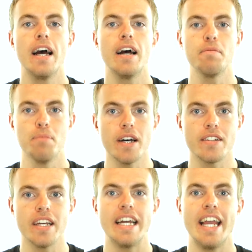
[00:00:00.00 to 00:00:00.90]

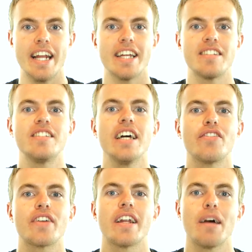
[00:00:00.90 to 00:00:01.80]
But it
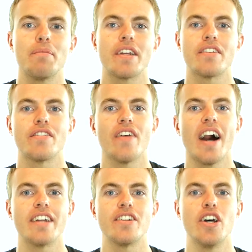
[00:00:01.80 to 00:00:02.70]
itself cannot be
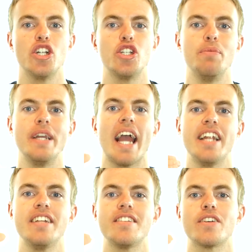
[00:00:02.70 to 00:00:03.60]
confined to be
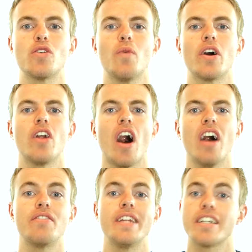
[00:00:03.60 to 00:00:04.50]
any single one
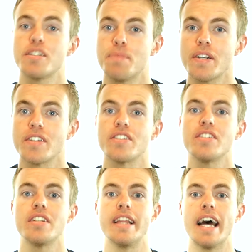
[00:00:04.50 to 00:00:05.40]
of the
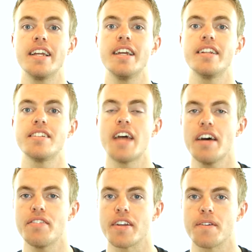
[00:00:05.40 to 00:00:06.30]
experiences that it is
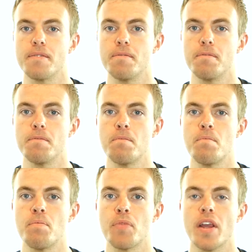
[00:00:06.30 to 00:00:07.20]
having.
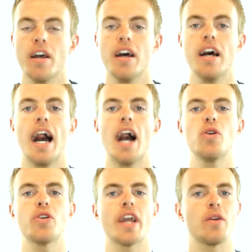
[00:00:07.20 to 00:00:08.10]
How
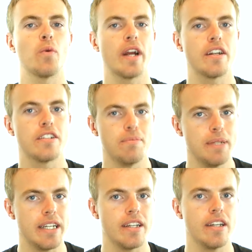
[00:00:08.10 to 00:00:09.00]
can awareness
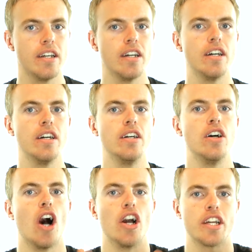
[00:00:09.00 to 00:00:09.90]
be
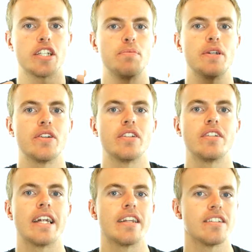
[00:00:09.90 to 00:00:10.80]
an experience
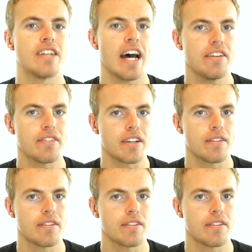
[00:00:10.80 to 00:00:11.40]
that it is having?